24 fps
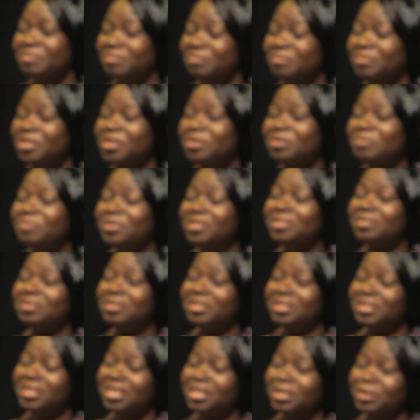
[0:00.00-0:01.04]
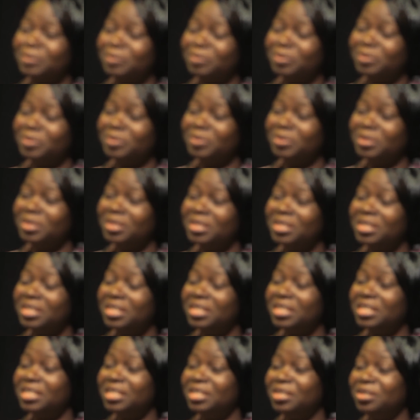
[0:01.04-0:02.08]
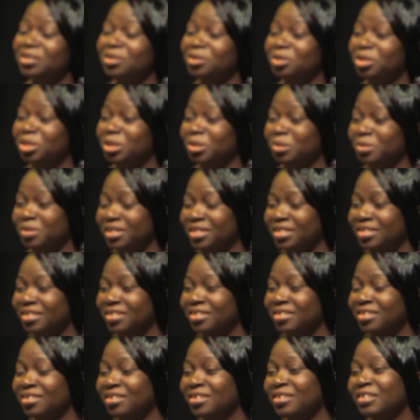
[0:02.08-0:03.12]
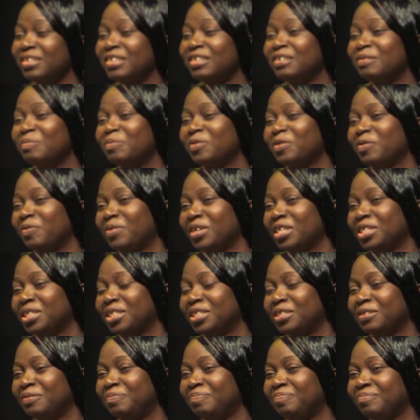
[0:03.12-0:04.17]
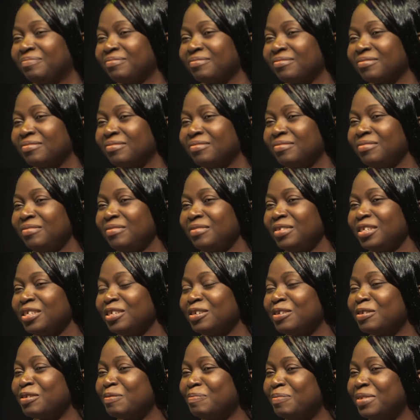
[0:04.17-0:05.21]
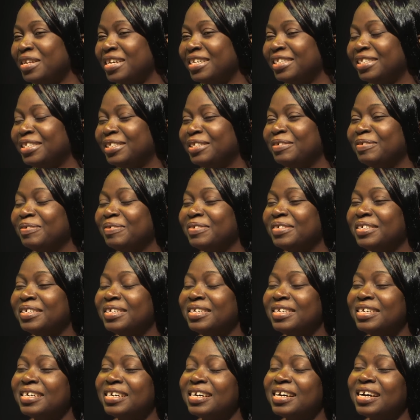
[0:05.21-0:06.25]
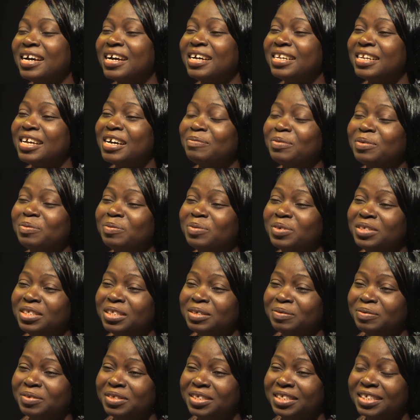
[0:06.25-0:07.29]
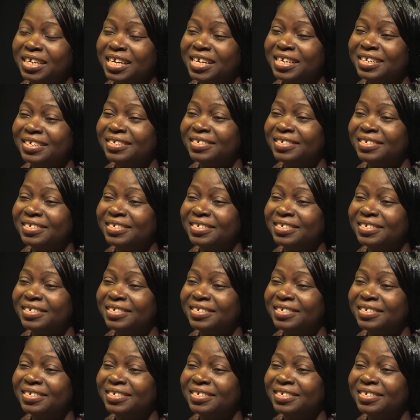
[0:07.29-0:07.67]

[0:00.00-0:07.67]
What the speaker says: may you be successful in your chosen profession. God bless you and have a wonderful day.